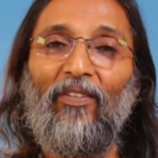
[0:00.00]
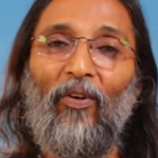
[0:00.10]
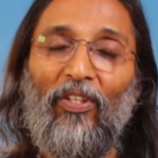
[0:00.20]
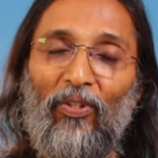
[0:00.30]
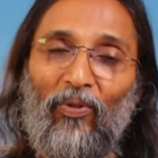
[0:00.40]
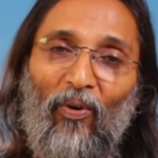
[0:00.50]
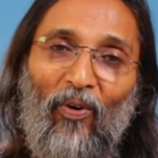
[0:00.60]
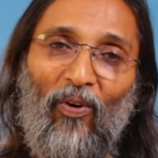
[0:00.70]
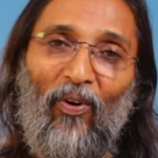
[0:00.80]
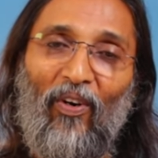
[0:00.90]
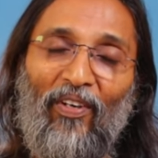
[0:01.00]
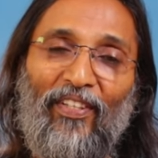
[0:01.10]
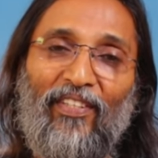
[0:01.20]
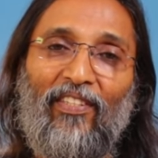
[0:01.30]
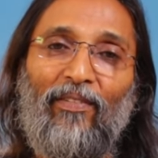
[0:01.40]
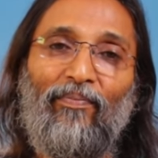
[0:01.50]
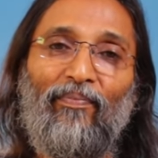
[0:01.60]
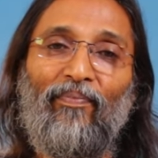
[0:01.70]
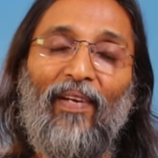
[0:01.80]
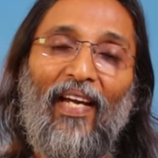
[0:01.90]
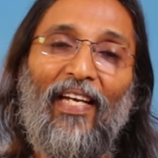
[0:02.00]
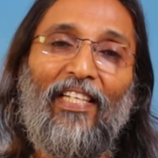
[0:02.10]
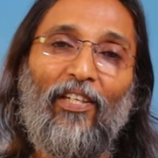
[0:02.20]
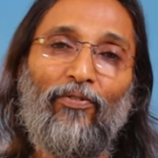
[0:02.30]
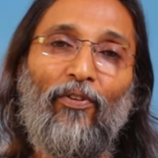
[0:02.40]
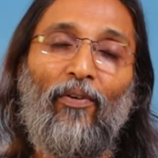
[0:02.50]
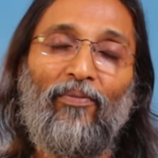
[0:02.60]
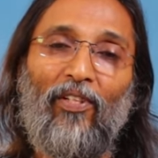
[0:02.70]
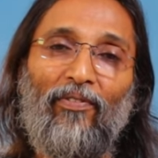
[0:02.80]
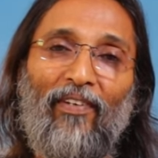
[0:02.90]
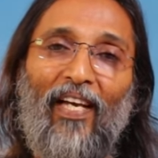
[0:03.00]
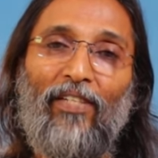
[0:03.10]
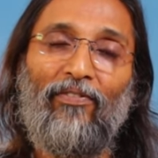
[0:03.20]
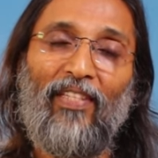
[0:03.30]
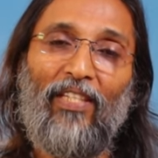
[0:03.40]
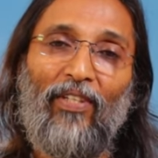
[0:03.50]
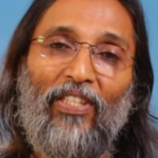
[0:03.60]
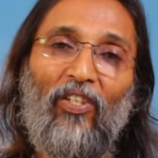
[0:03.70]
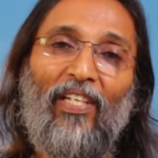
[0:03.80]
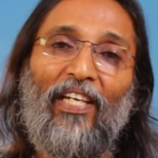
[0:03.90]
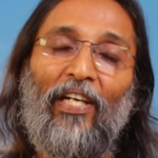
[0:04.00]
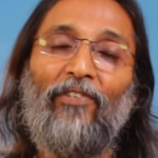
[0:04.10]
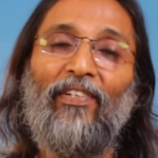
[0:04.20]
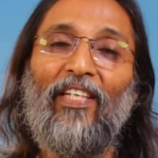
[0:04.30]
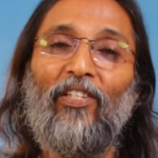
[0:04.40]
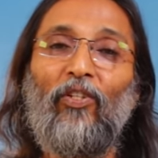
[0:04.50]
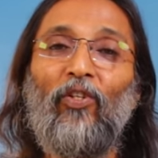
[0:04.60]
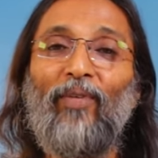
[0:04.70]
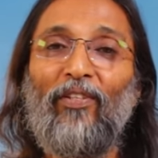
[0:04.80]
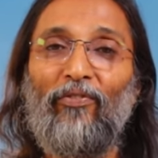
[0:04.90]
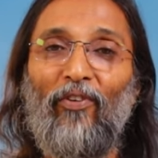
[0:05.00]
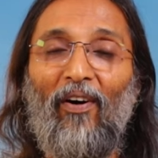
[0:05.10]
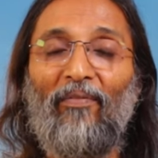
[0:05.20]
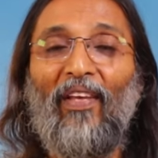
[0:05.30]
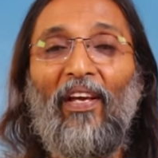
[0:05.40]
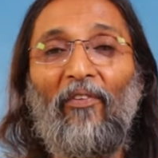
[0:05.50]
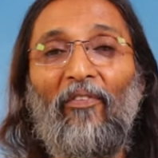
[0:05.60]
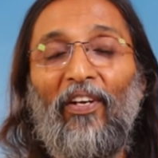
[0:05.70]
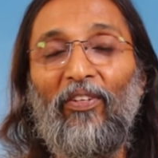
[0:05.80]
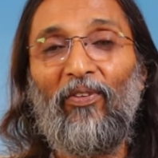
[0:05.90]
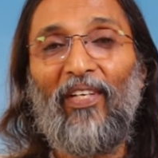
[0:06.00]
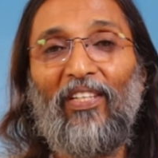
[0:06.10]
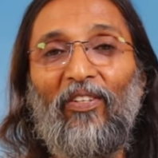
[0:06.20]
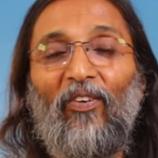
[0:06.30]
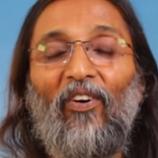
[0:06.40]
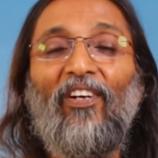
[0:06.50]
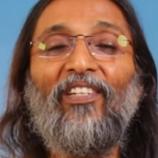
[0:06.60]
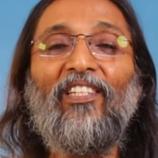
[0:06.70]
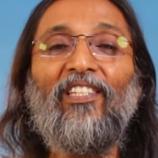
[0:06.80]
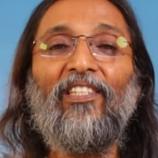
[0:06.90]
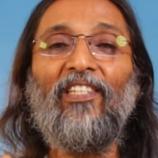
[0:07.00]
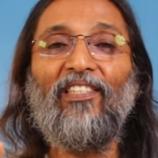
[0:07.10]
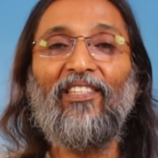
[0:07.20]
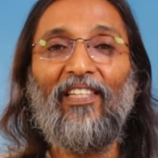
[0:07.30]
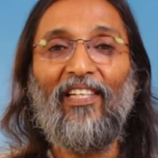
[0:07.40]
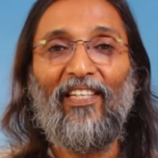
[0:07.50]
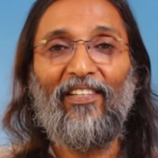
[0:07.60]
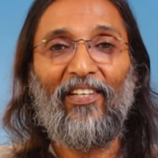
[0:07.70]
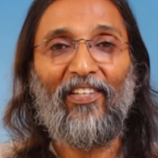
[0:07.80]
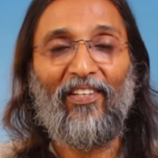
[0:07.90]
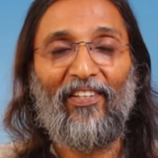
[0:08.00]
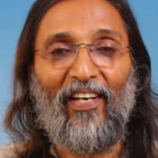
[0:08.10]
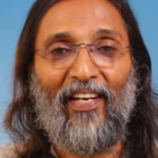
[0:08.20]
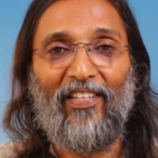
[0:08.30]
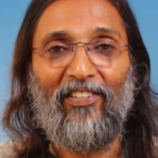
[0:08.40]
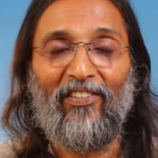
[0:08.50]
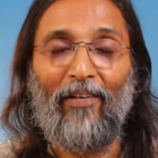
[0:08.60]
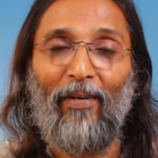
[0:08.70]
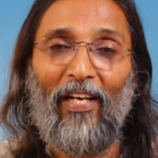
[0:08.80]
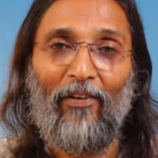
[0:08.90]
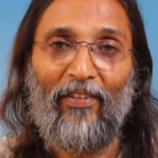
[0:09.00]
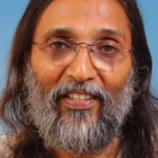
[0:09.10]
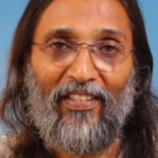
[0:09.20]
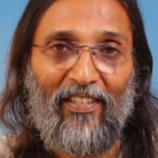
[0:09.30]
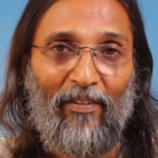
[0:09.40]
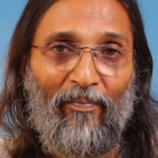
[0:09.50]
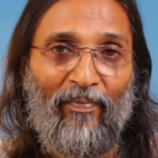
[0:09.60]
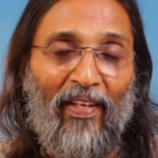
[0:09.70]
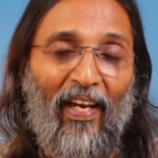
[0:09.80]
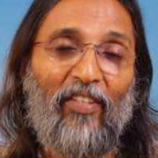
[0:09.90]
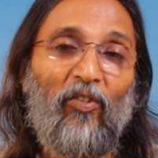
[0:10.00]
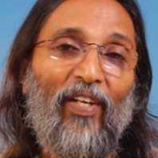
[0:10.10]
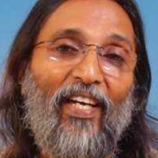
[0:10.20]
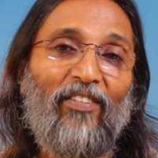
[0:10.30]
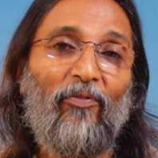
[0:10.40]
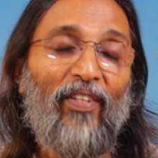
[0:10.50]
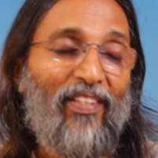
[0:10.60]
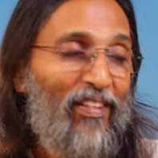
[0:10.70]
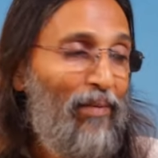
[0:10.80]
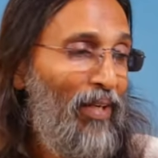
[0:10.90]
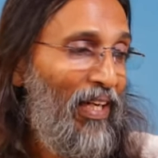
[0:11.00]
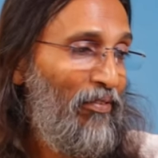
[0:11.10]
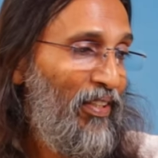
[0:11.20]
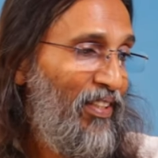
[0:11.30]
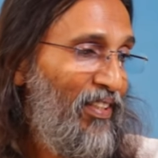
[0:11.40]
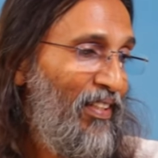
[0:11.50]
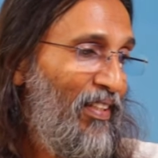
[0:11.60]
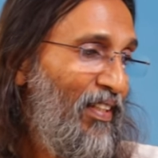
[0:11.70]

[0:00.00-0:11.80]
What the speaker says: going through all these earlier forms of life, eventually arriving at human form, where you can consciously recognize the beloved and unite with the beloved.